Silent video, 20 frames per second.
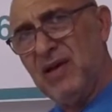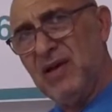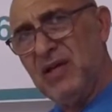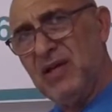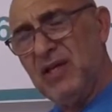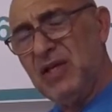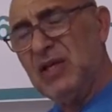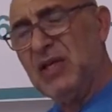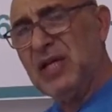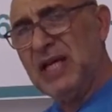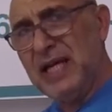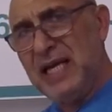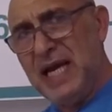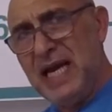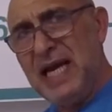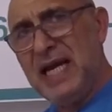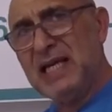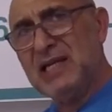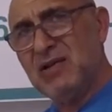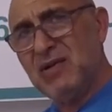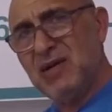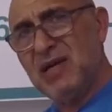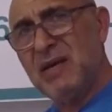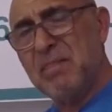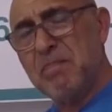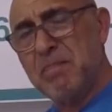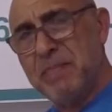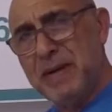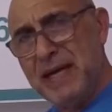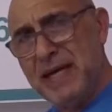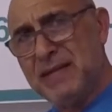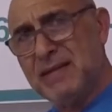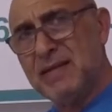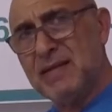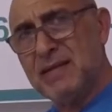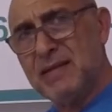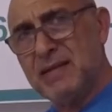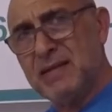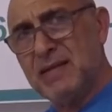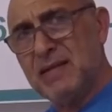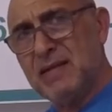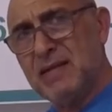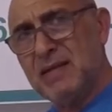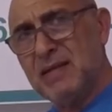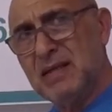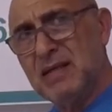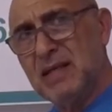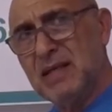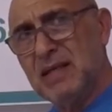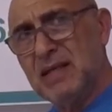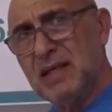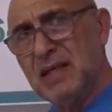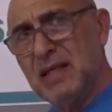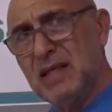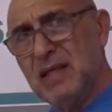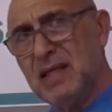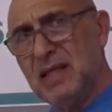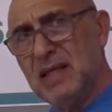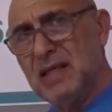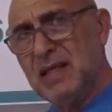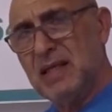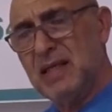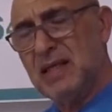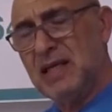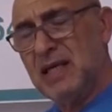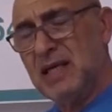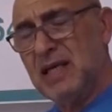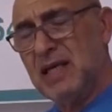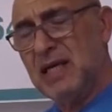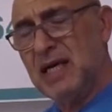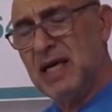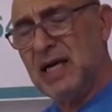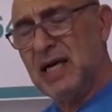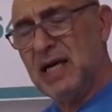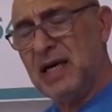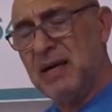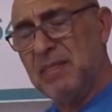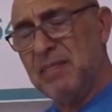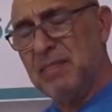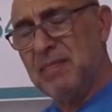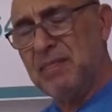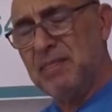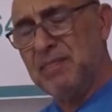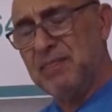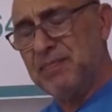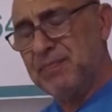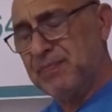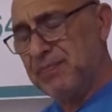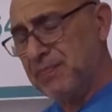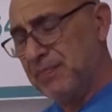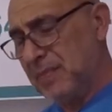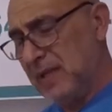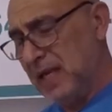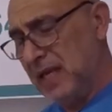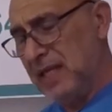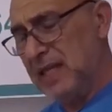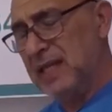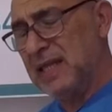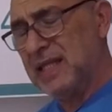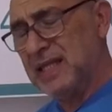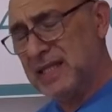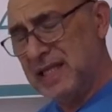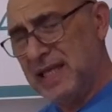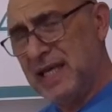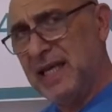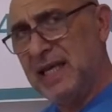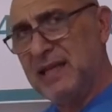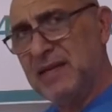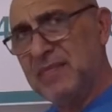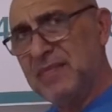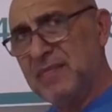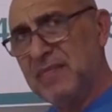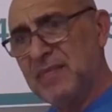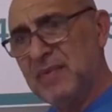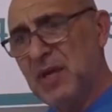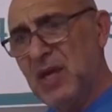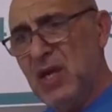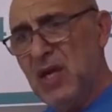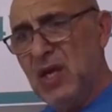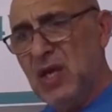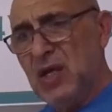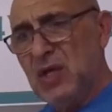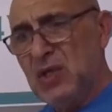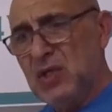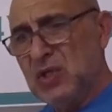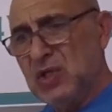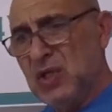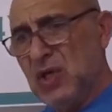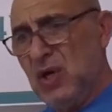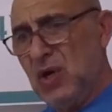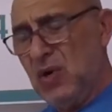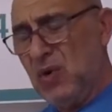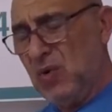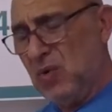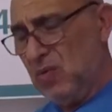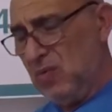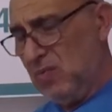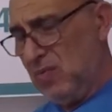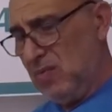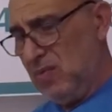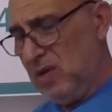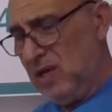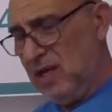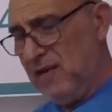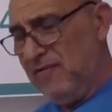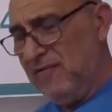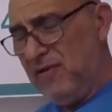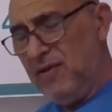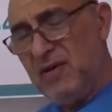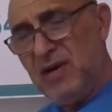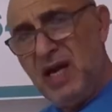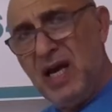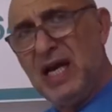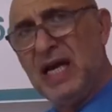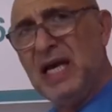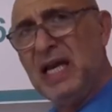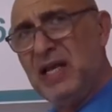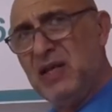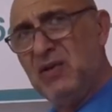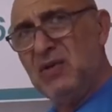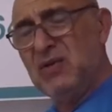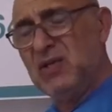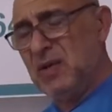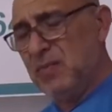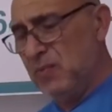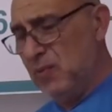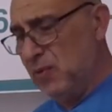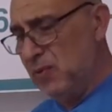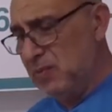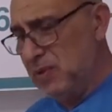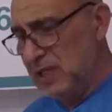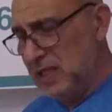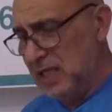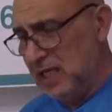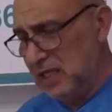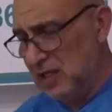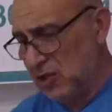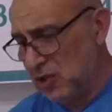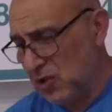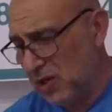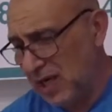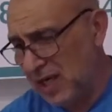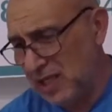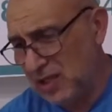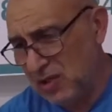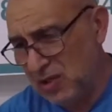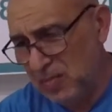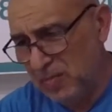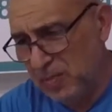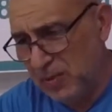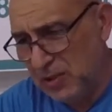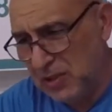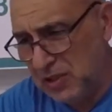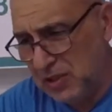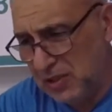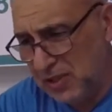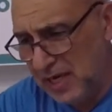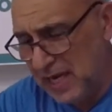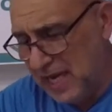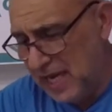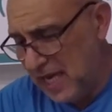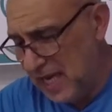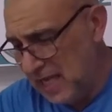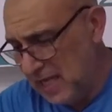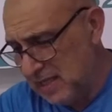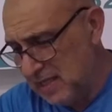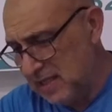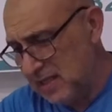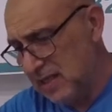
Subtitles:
you can actually bend the the skin. So if you're not going to use a broomstick, try to put your hand